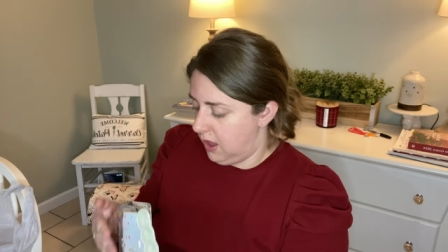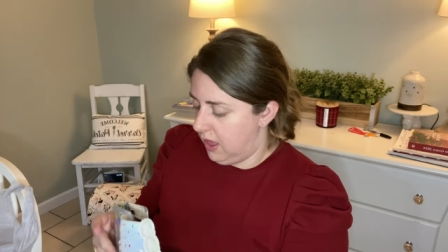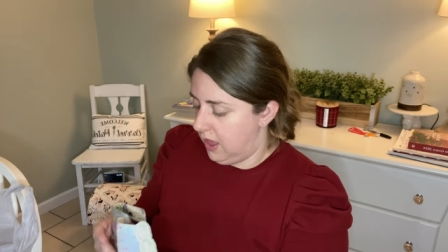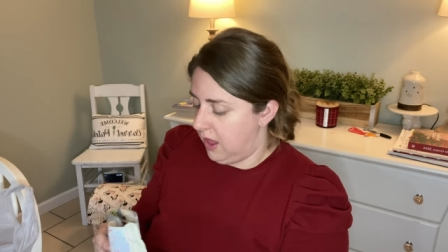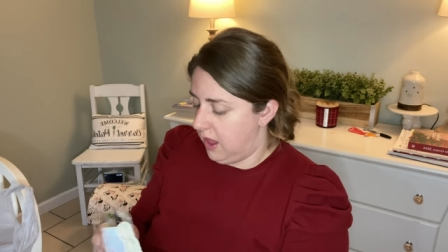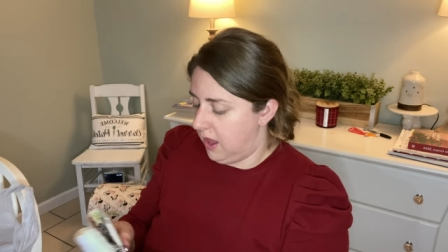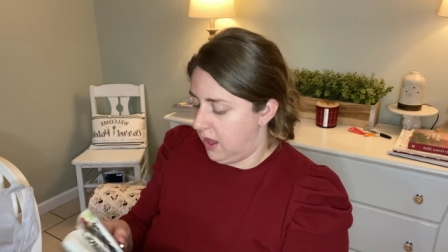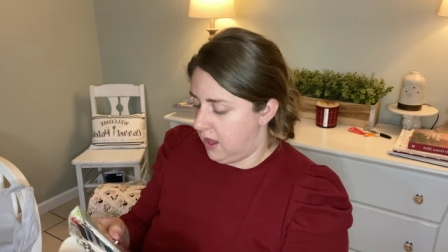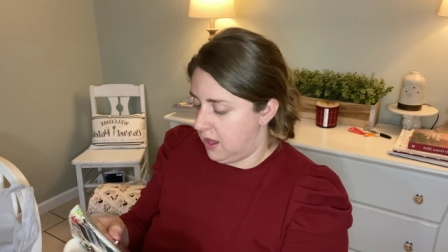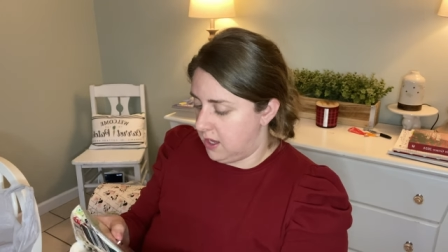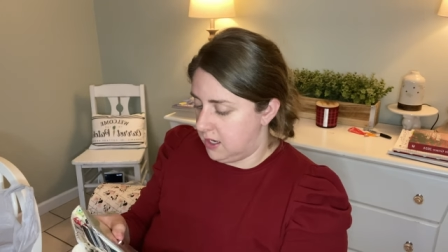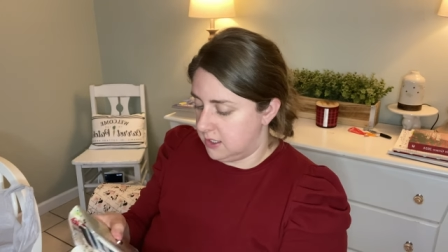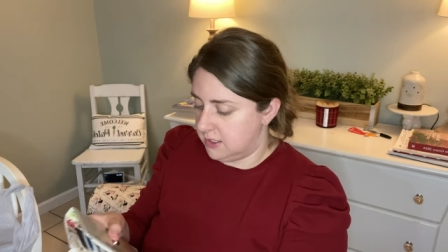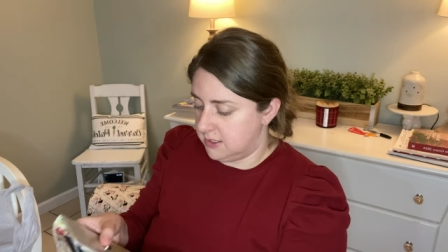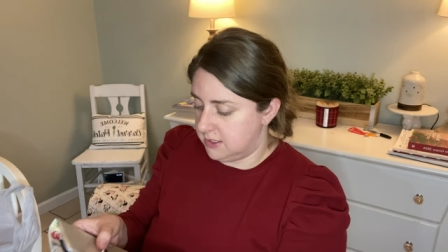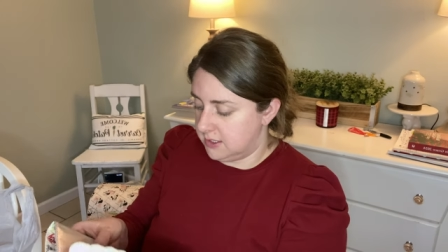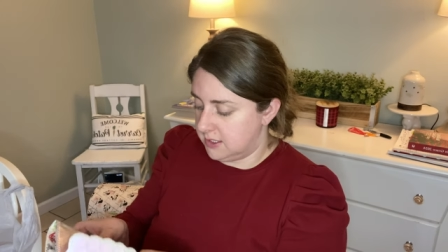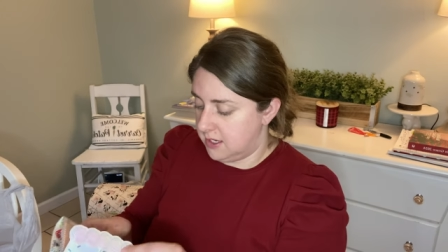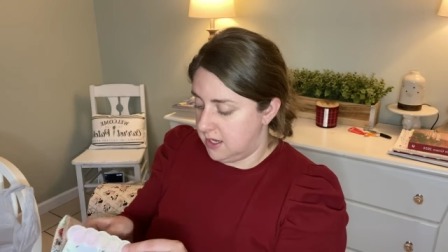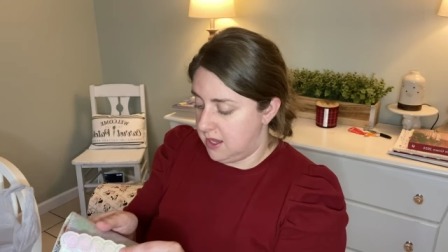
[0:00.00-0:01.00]
And
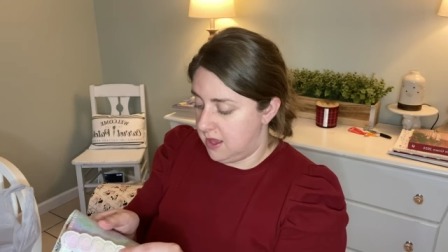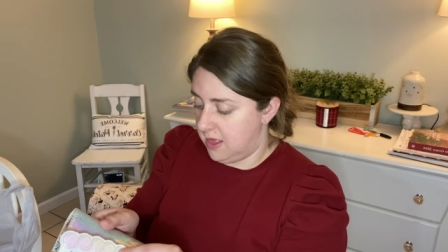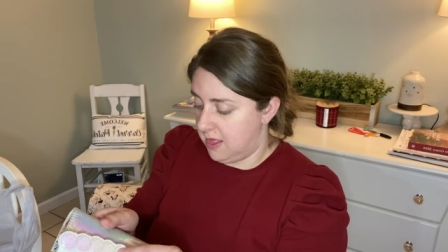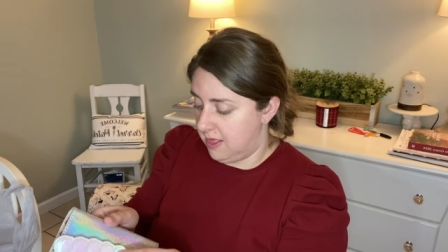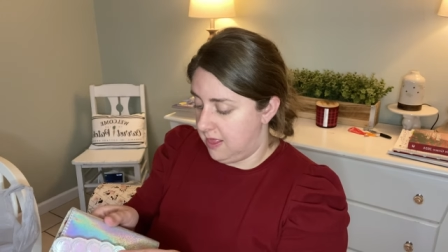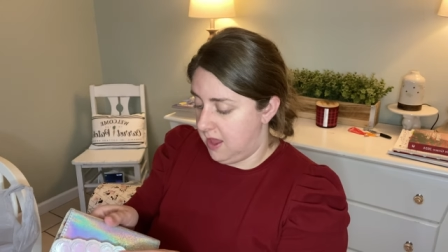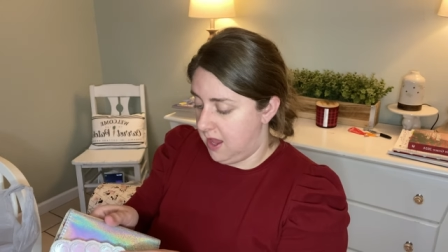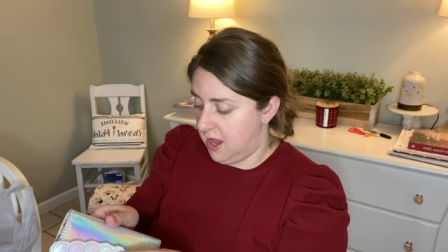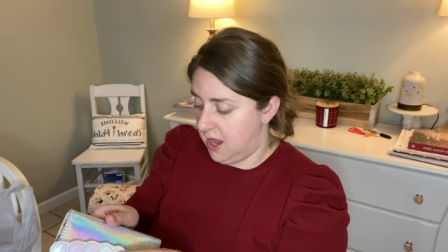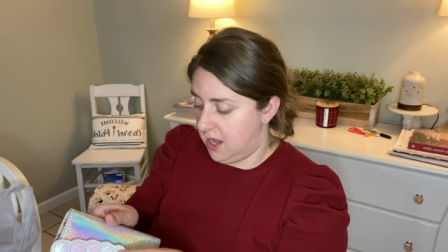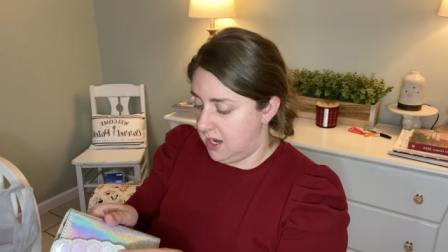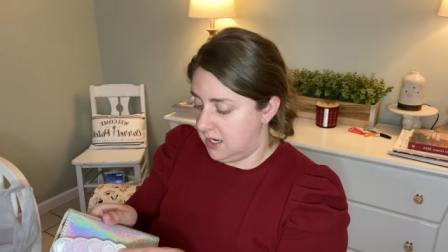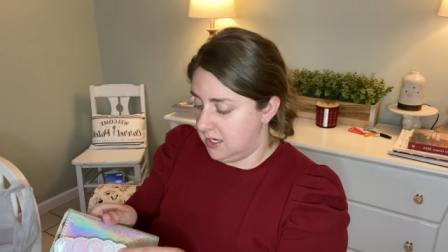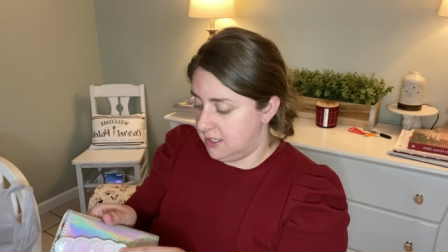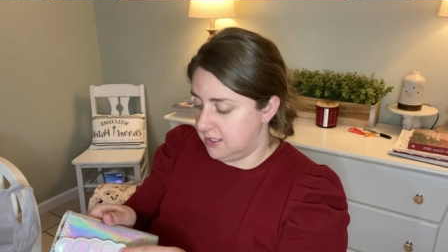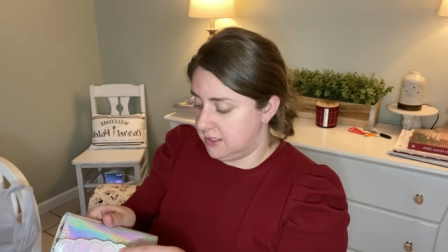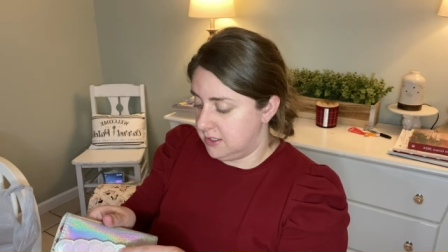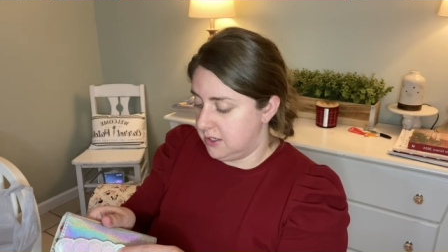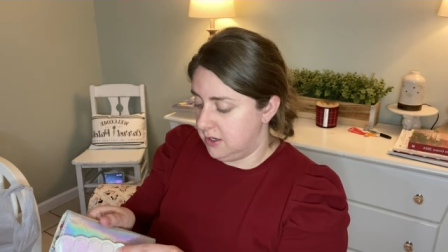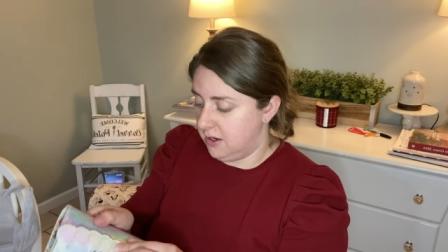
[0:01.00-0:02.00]
that is
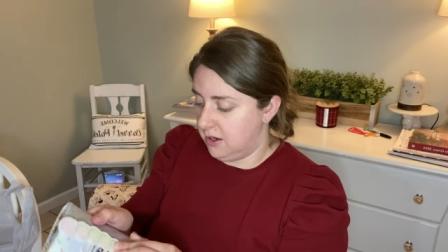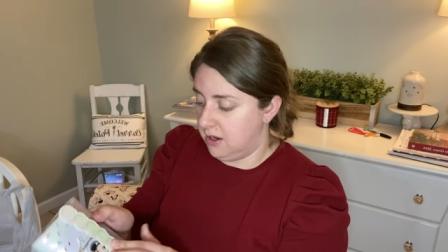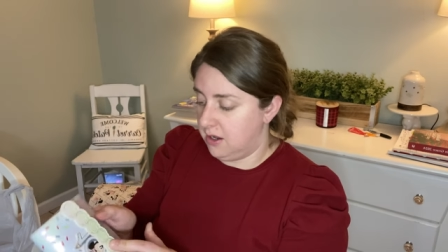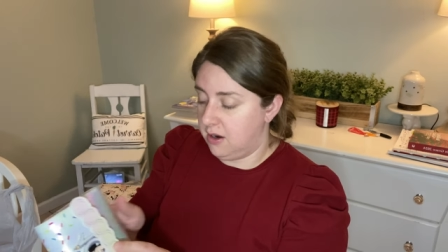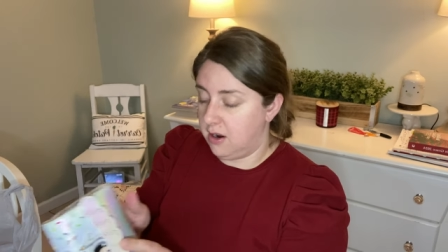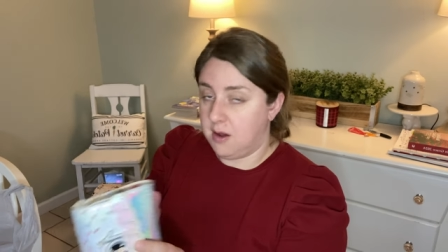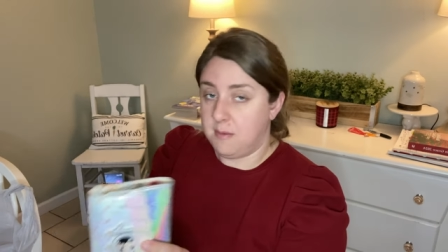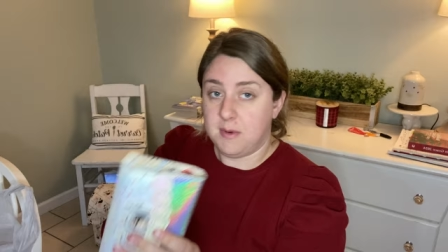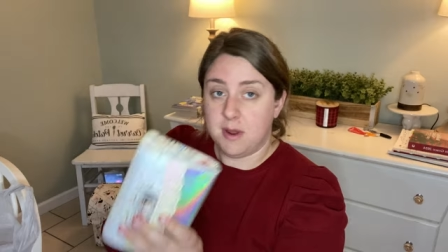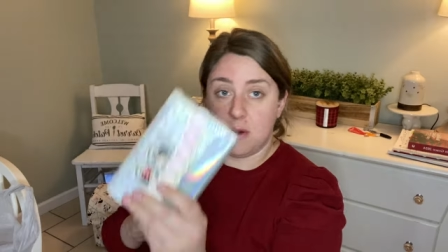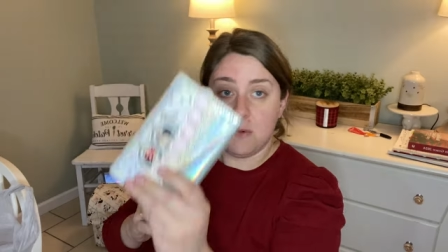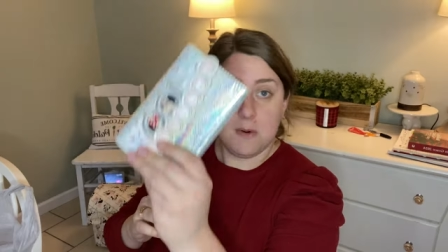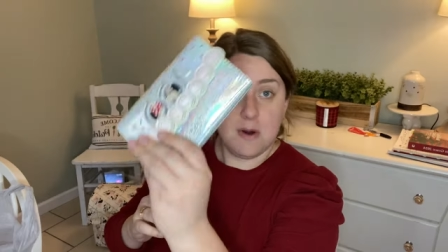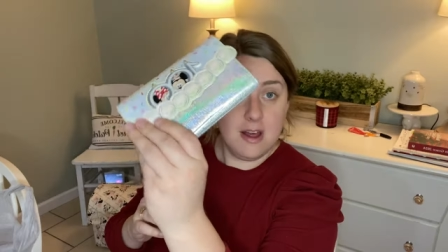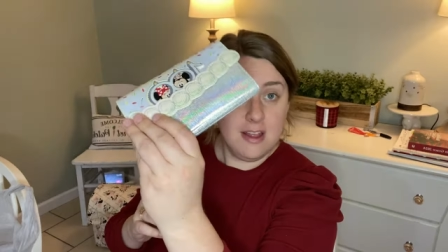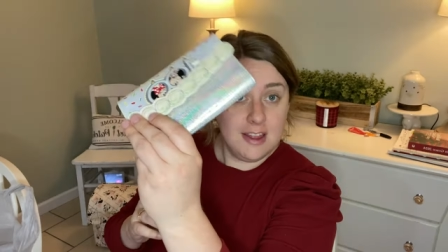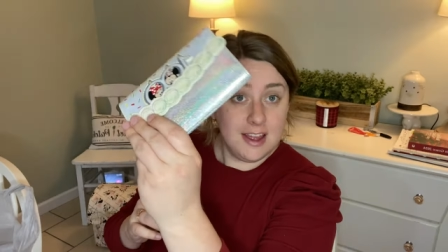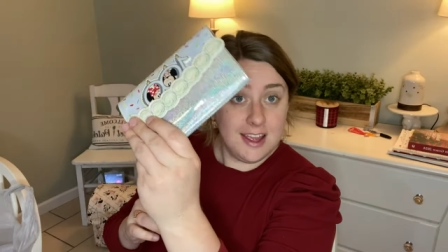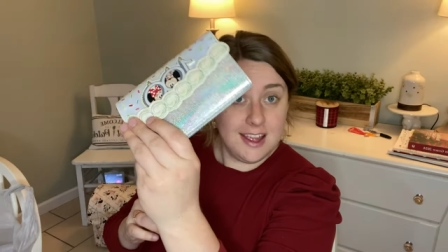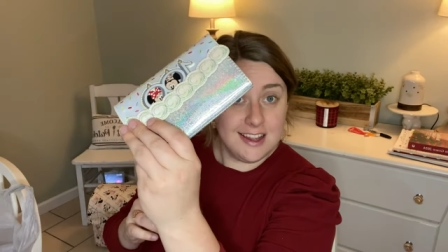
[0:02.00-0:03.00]
good on my
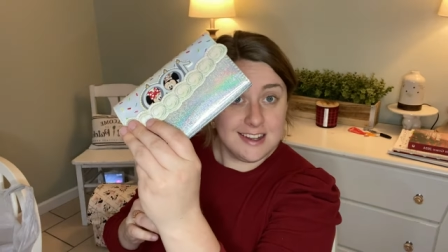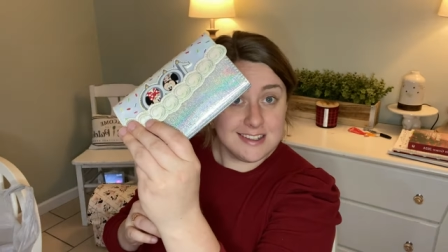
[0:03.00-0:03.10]
wallet.